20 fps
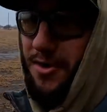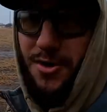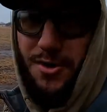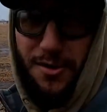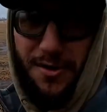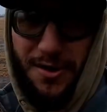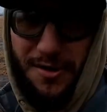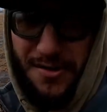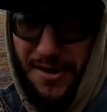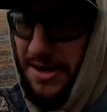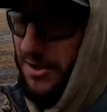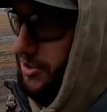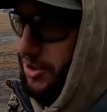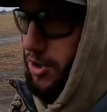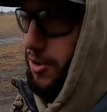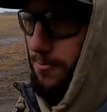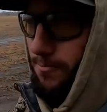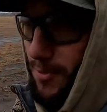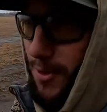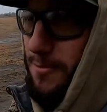shoot. He's like,
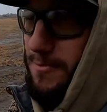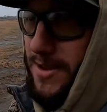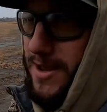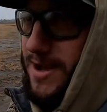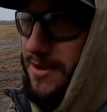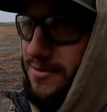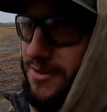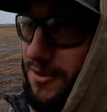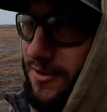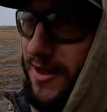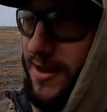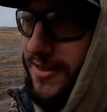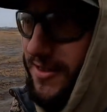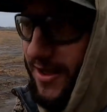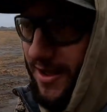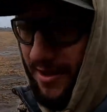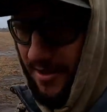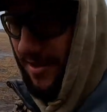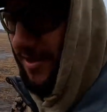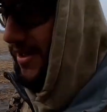don't put me out there like
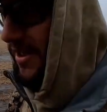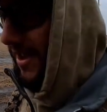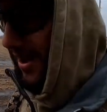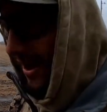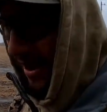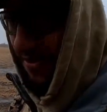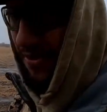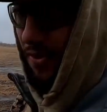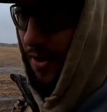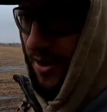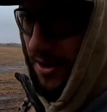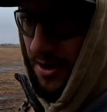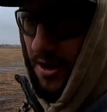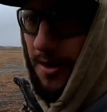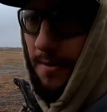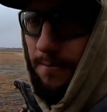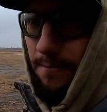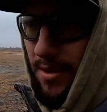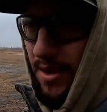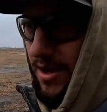that. And there ended
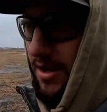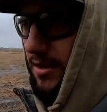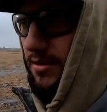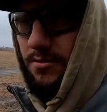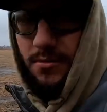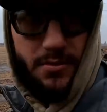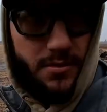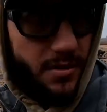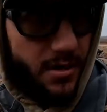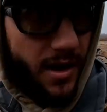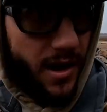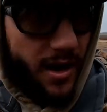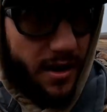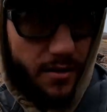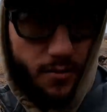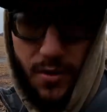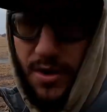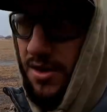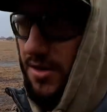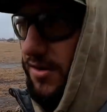up being, heck,
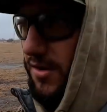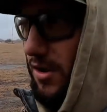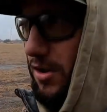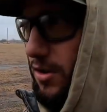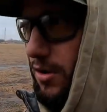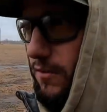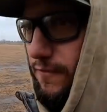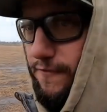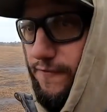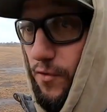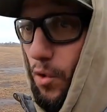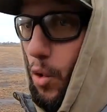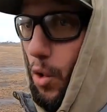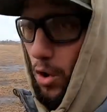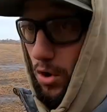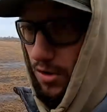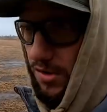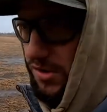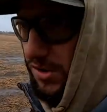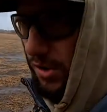we saw
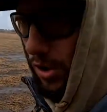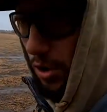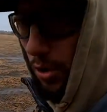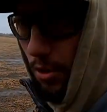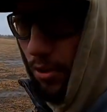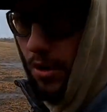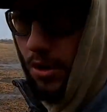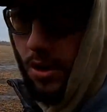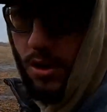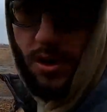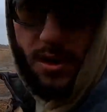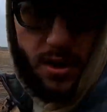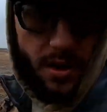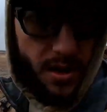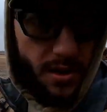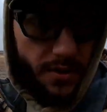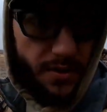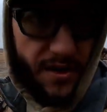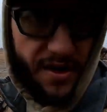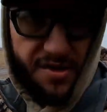four. So
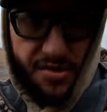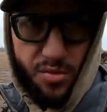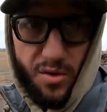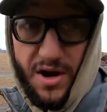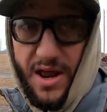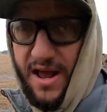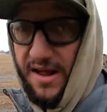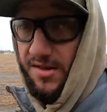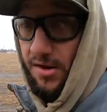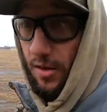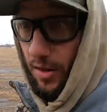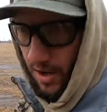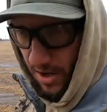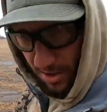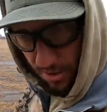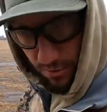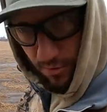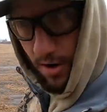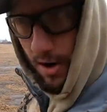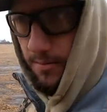this one has a lot
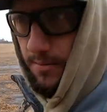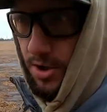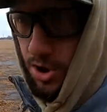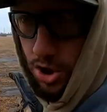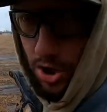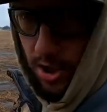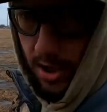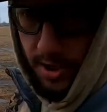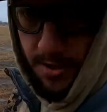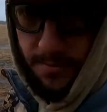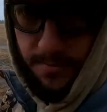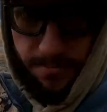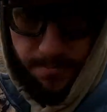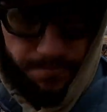of rubbish in